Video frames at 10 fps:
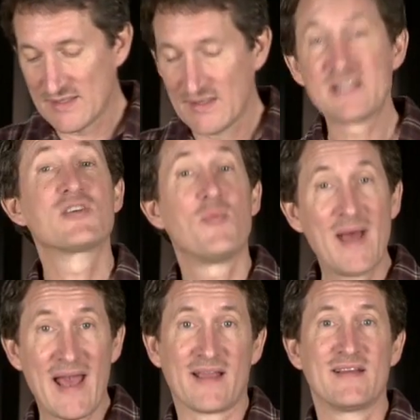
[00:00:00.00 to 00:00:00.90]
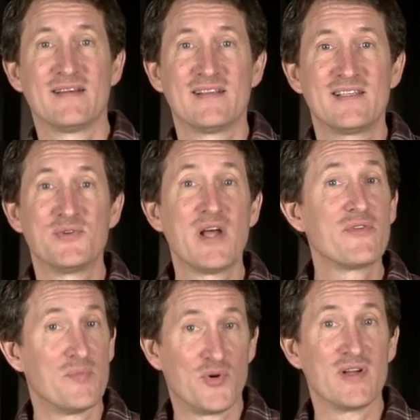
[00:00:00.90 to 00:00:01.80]
let's go back to
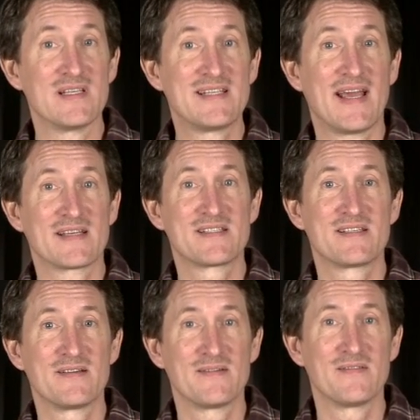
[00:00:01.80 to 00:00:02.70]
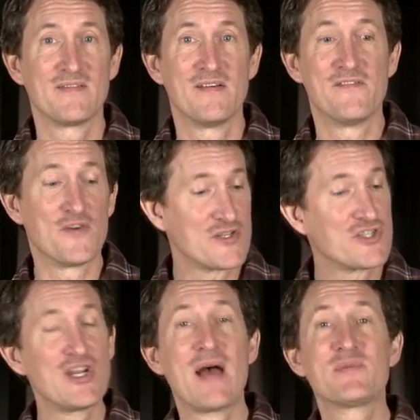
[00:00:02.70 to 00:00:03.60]
another important text.
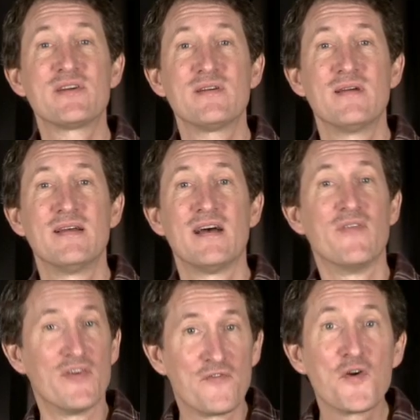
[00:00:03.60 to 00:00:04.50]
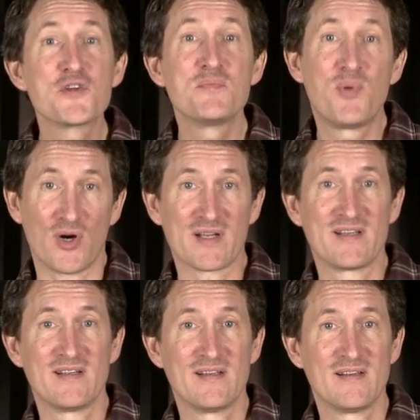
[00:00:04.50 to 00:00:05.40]
First chapter of the first
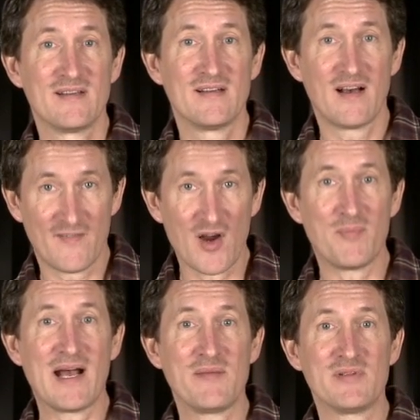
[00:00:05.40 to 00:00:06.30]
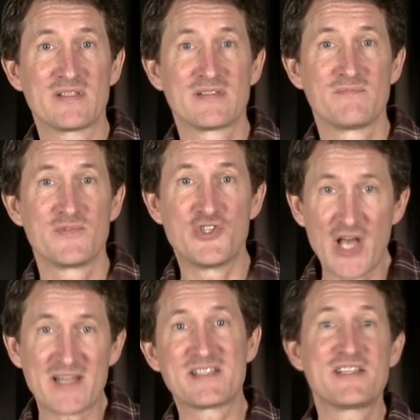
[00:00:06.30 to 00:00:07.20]
book of our Bibles,
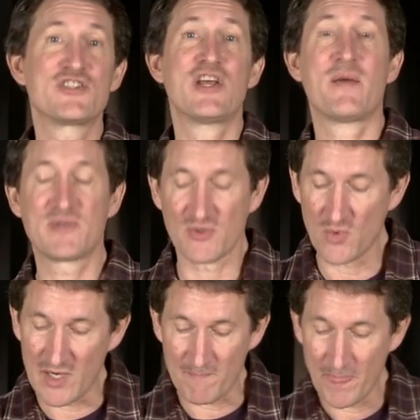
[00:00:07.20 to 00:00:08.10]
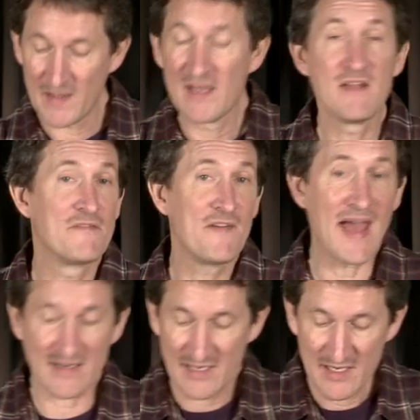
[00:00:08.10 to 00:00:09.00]
Genesis chapter 1. In
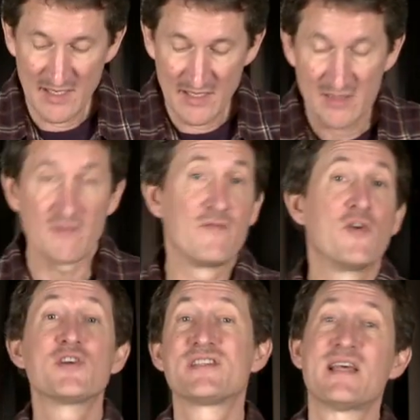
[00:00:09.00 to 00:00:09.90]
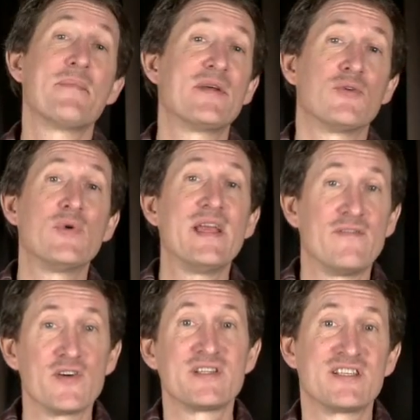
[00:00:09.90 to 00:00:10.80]
fact, the verses I'm going to
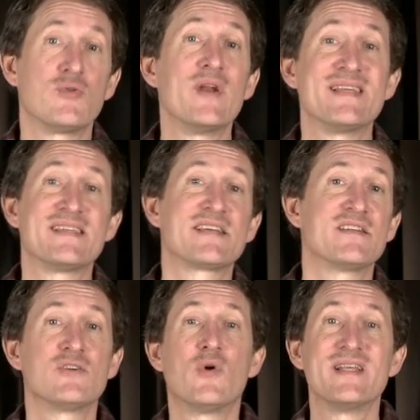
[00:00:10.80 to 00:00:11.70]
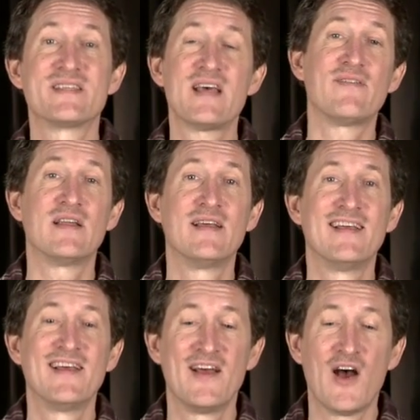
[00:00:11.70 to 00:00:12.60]
read, verses 26 and 27,
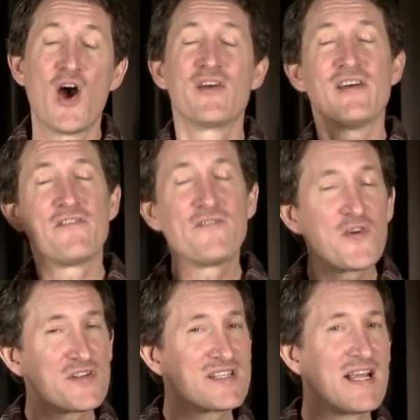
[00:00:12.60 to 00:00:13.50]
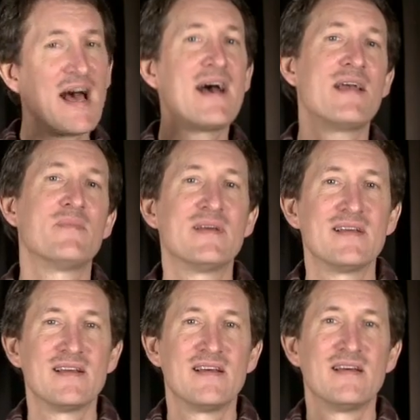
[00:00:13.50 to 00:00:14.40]
are the first time